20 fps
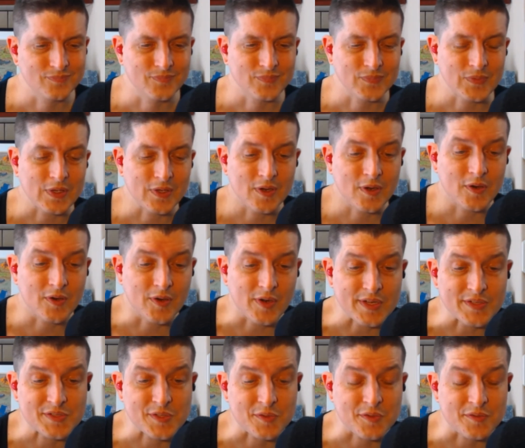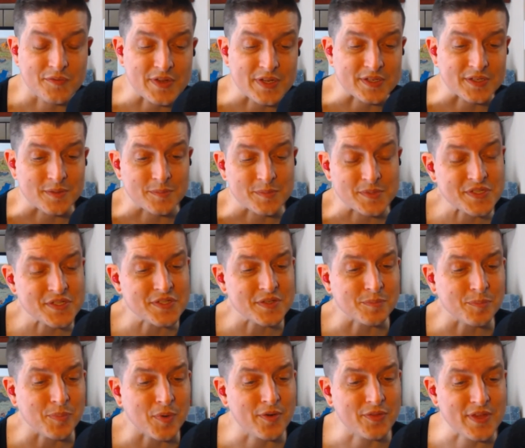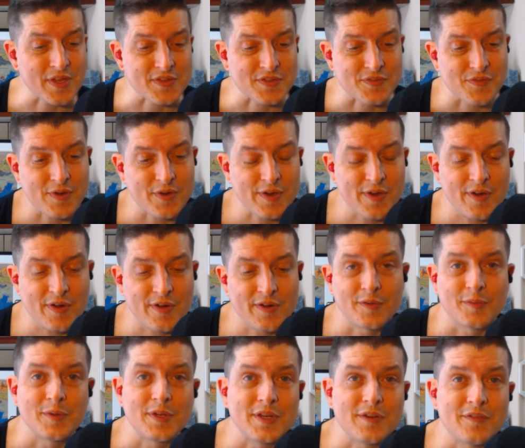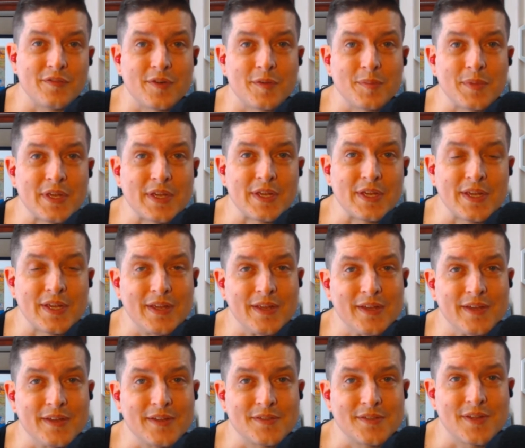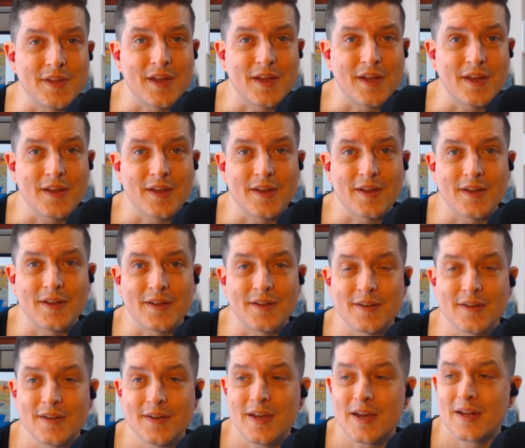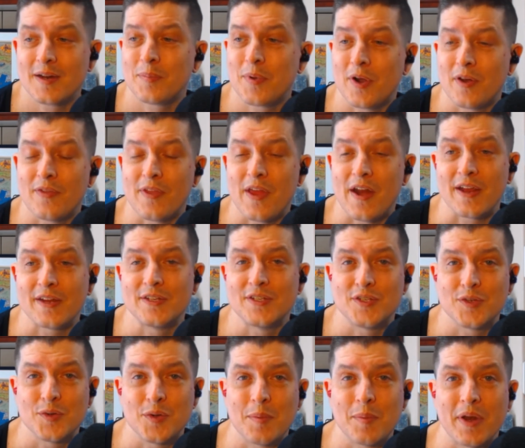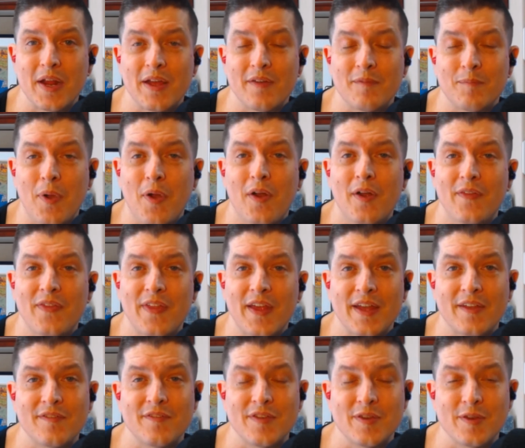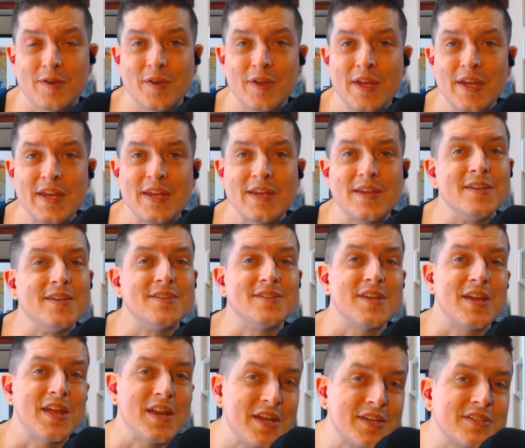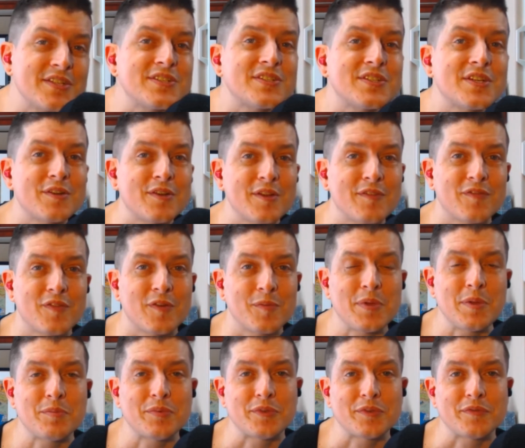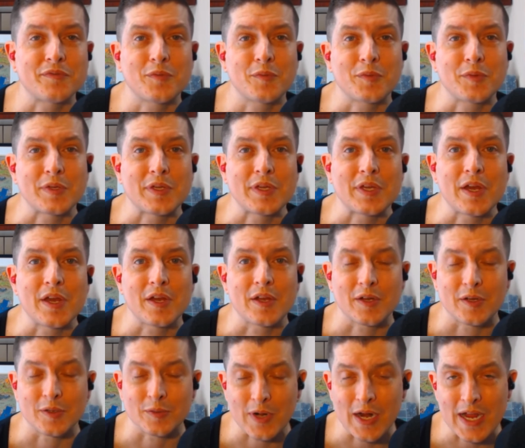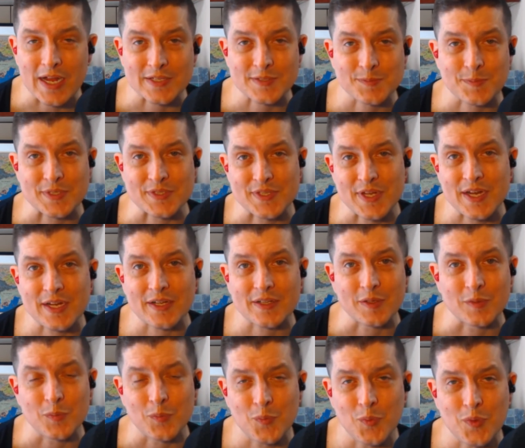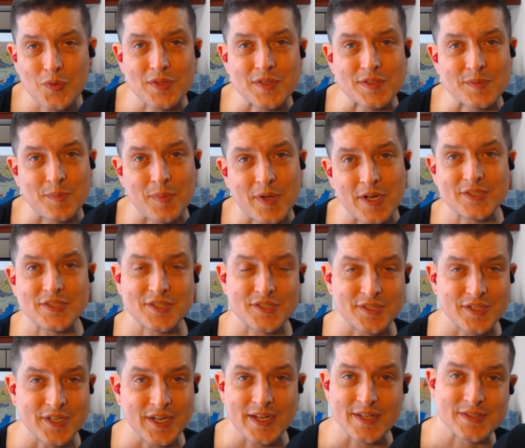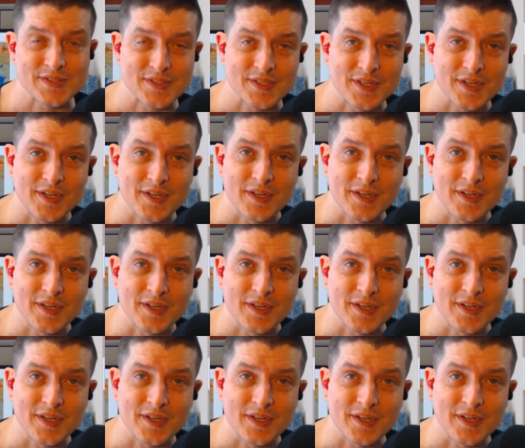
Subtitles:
All right, so the victims. This is a part that's very hard to read for me, and not a part that I enjoy, but a part that I feel is necessary for people to fully grasp exactly what this monster has done.